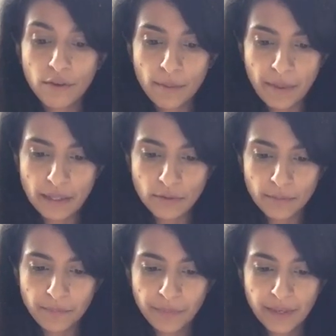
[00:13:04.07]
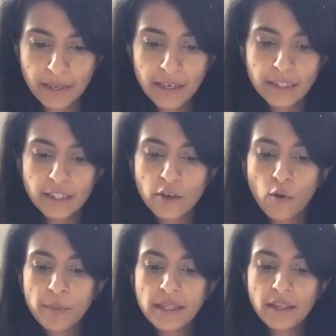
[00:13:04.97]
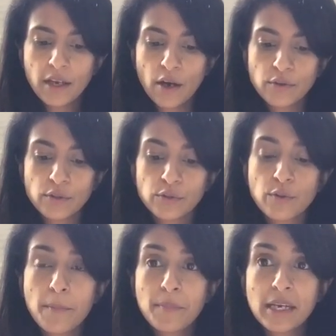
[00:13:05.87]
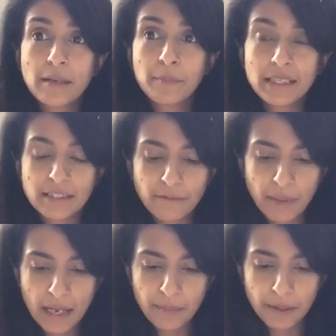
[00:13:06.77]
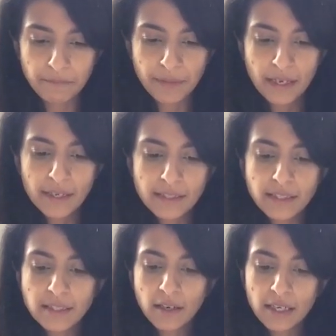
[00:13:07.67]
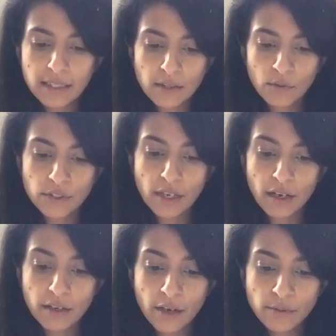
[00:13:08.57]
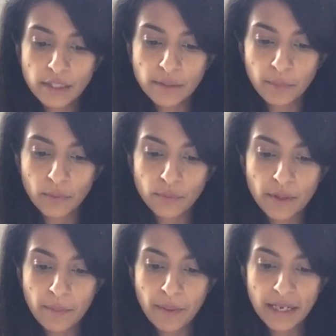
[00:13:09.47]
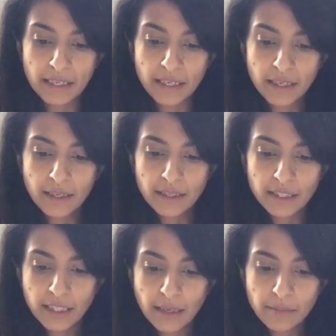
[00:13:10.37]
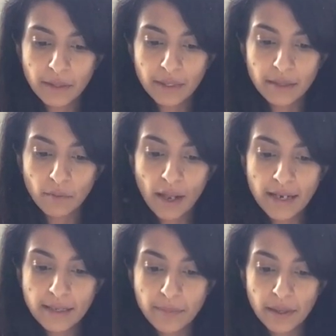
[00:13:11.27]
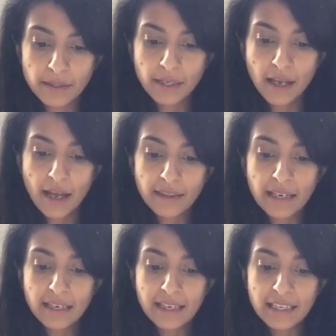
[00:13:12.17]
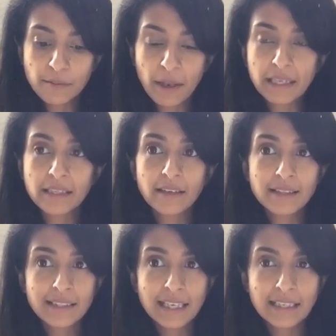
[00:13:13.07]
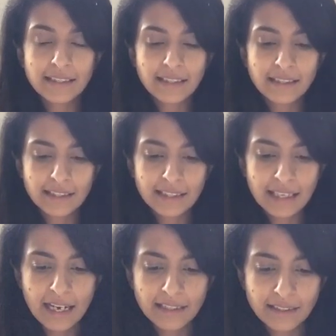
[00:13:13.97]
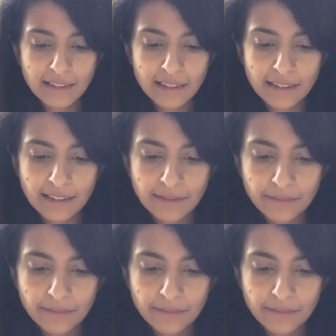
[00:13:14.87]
her bedroom. She copied the code onto a big piece of paper, stuck it onto her notice board with a pin shaped like a ladybird, and then leaned back in her seat and stared at it.